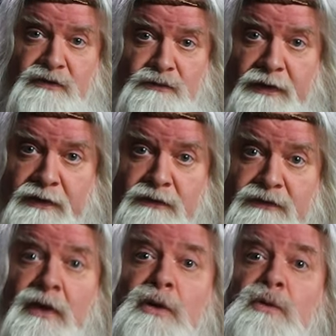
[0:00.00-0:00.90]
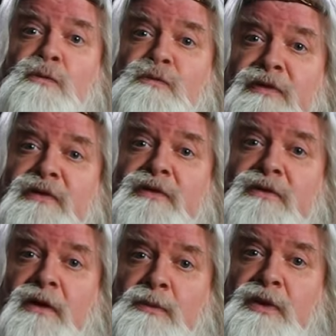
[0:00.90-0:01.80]
traders who visit
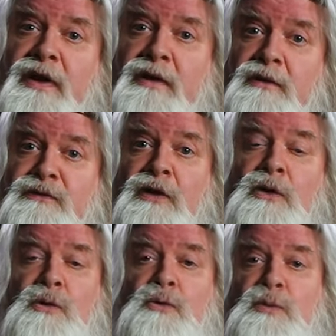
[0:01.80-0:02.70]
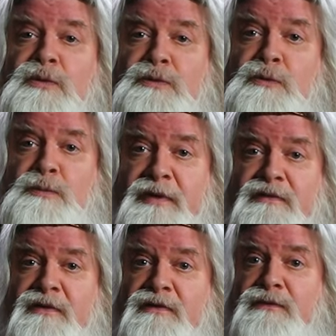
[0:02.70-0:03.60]
doppelgangers who will do
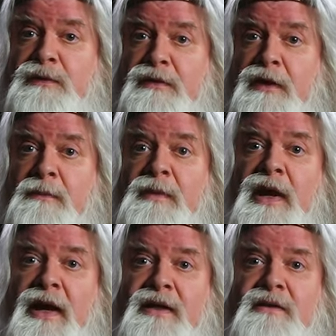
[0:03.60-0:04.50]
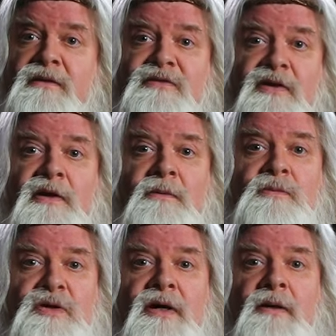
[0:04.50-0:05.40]
business with them and at the same
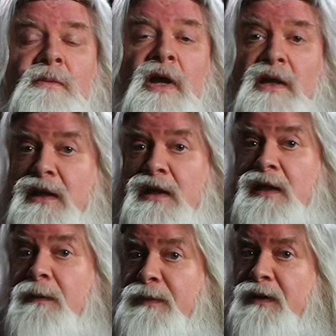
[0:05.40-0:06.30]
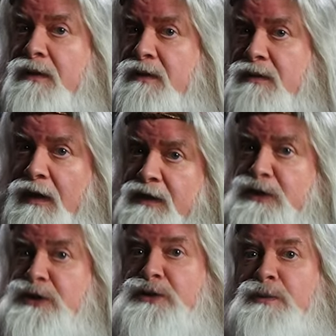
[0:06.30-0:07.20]
time keep in
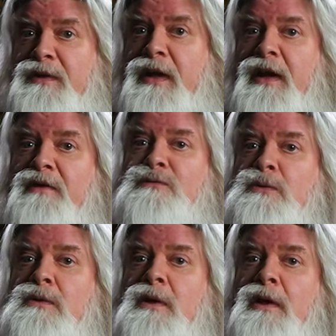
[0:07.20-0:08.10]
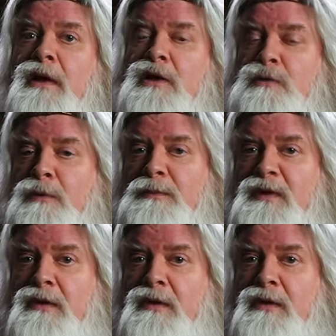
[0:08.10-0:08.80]
touch with casual and cryptic